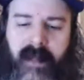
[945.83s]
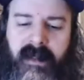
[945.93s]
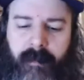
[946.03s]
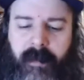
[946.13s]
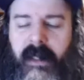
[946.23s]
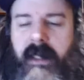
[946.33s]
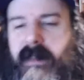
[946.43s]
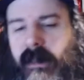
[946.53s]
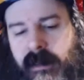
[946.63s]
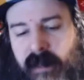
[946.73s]
something
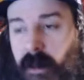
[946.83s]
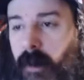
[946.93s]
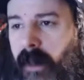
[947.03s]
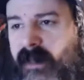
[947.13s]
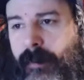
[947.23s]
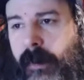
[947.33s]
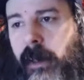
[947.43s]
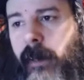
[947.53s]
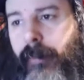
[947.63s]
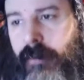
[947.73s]
easy that's a
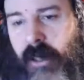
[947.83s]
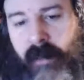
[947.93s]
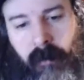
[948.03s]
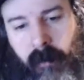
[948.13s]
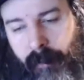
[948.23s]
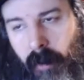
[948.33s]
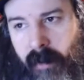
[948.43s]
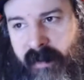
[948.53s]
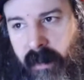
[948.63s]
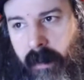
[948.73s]
USB projector that
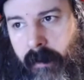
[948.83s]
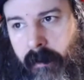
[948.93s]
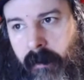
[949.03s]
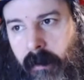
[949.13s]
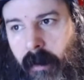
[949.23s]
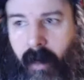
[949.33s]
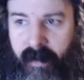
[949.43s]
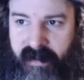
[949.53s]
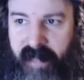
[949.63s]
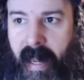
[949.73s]
plugs in on a
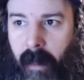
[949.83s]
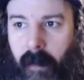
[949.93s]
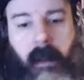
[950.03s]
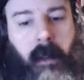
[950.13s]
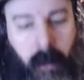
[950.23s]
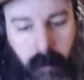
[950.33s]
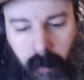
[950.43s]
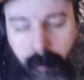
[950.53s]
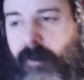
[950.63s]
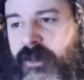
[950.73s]
stand and you
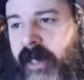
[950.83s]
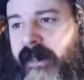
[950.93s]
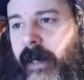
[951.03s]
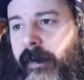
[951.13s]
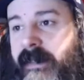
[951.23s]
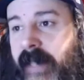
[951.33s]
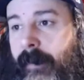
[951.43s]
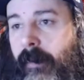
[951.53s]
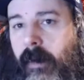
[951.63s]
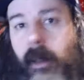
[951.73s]
can project onto a
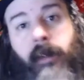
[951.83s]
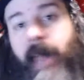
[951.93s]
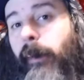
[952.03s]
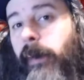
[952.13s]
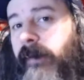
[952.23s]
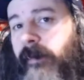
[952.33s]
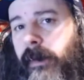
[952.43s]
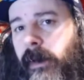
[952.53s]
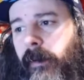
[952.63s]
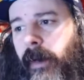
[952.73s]
table. That would even
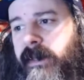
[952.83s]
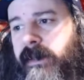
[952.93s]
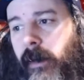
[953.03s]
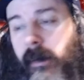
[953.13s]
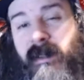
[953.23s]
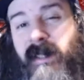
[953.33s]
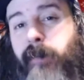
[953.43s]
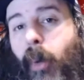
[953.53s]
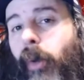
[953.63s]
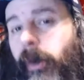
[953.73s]
be a great start because it's
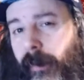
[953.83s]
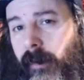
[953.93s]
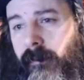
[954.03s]
portable.